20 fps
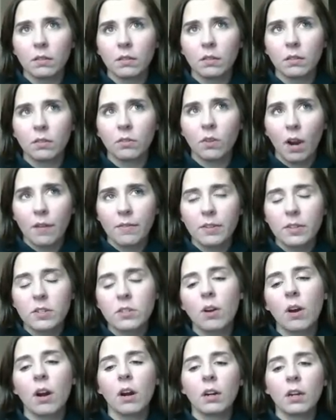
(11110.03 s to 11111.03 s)
graphics
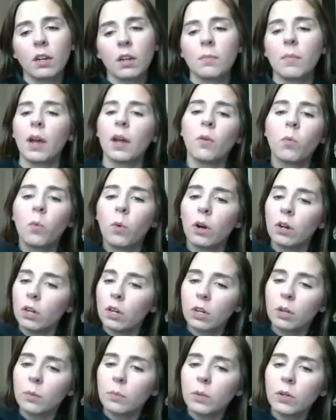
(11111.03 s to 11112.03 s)
card in my work
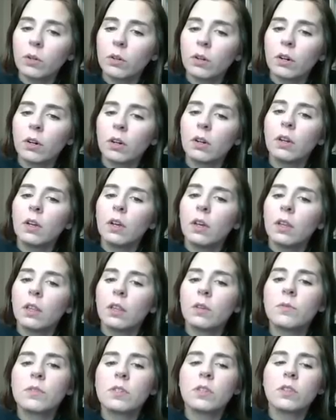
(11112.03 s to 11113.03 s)
computer
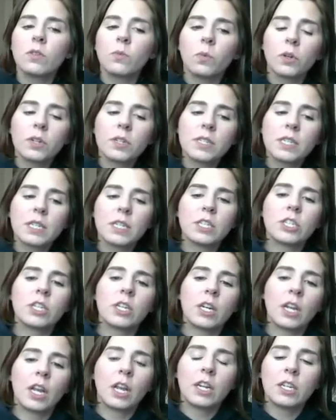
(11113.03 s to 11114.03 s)
that was in the
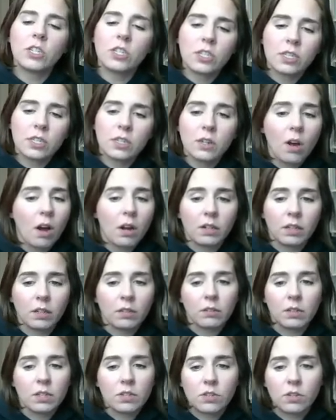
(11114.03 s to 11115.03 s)
workstation, and it's not
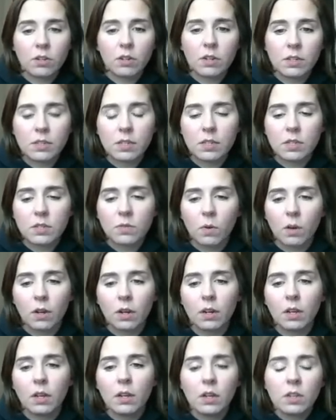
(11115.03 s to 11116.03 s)
nearly as good as this
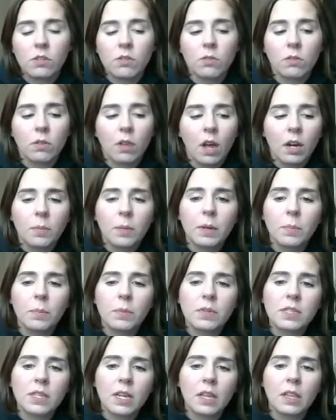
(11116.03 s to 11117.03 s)
one. So a lot of
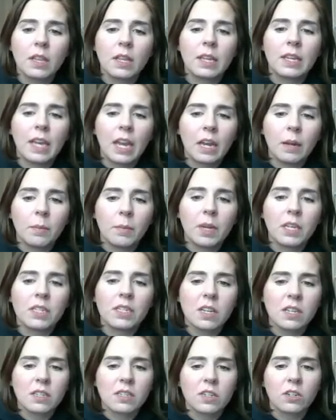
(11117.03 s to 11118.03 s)
people say that gaming
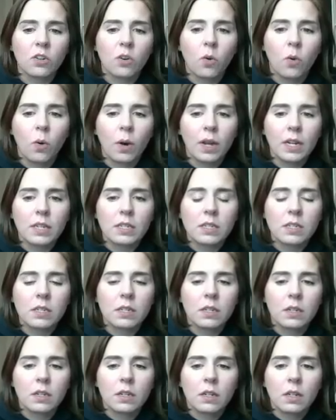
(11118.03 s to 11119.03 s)
doesn't quite
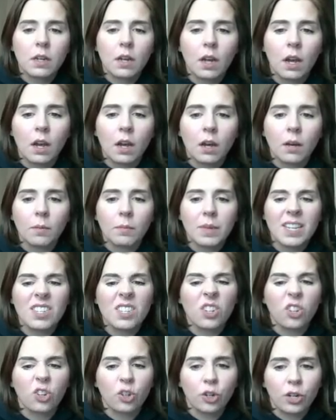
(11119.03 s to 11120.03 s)

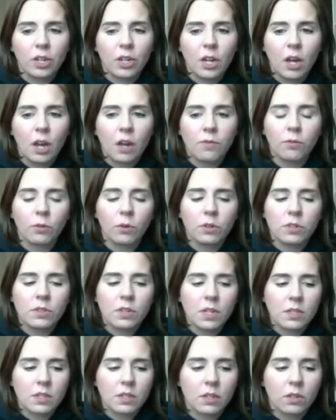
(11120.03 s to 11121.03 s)
isn't good enough or
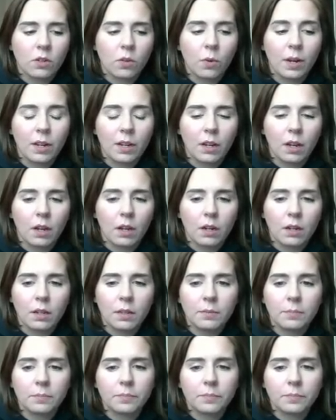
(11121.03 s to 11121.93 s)
doesn't quite cut it.